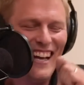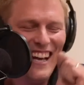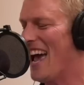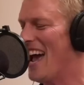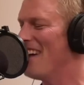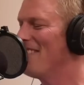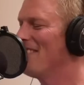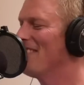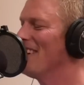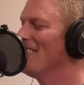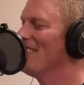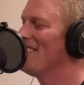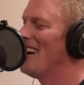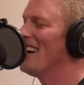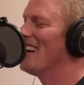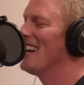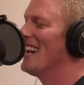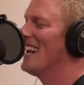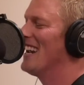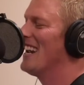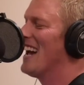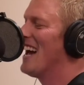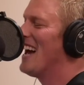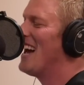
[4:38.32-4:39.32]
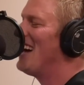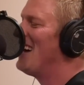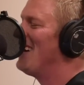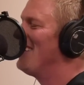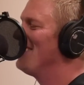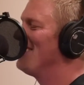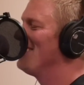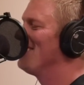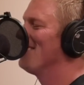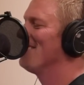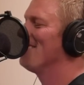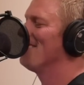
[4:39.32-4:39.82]
Everybody have
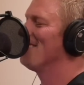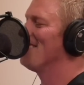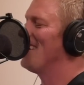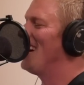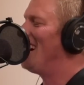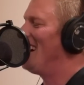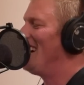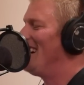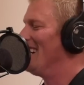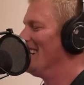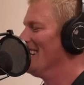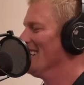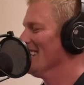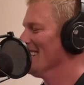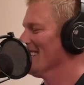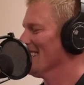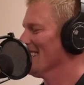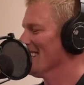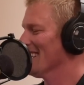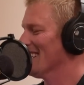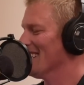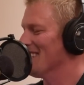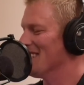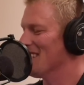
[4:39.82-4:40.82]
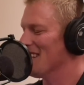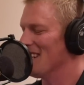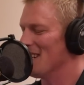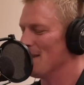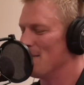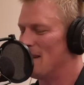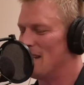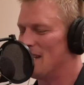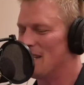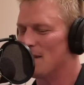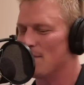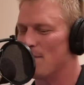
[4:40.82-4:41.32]
fun because you're going to
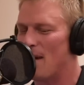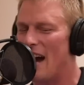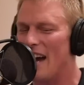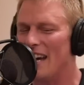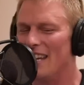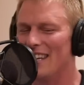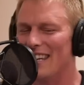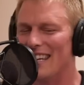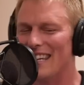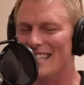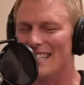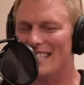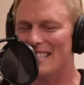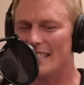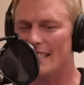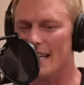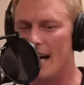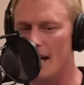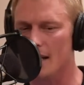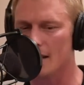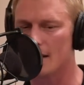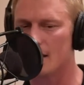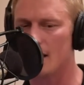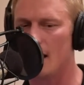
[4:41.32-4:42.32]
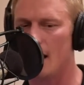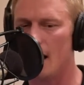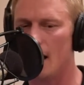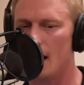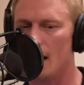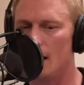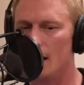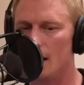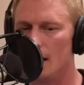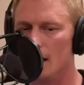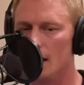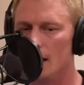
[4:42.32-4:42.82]
be smiling and
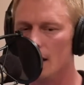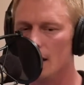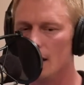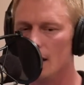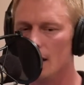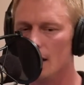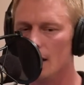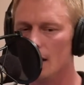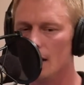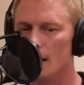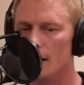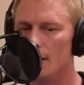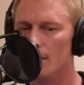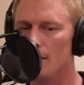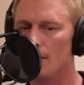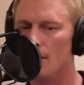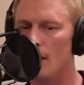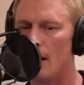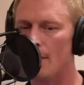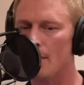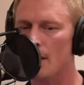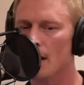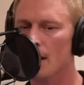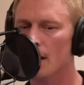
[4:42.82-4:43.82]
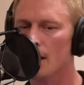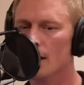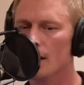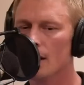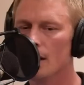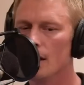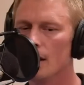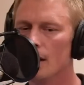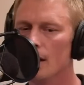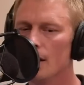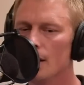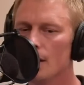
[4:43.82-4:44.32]
docile. Mommy,
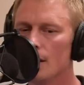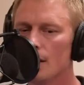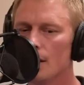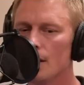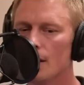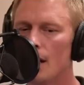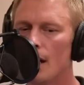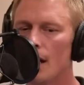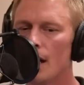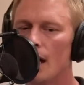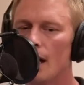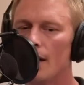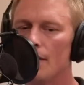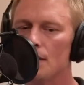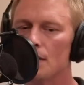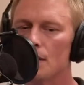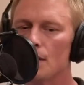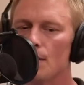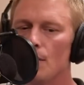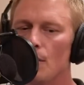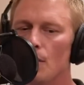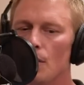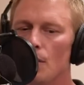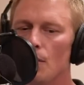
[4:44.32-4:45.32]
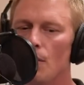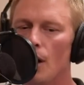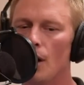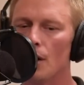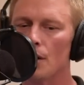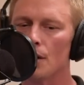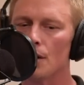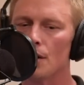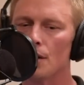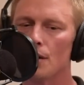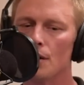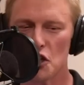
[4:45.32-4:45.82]
could I have some more
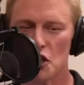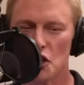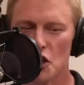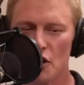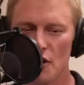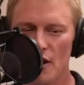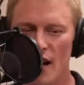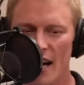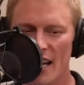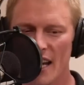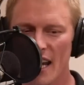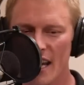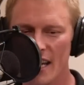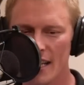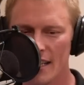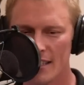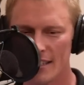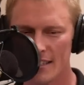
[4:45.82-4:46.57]
water? Sure, honey.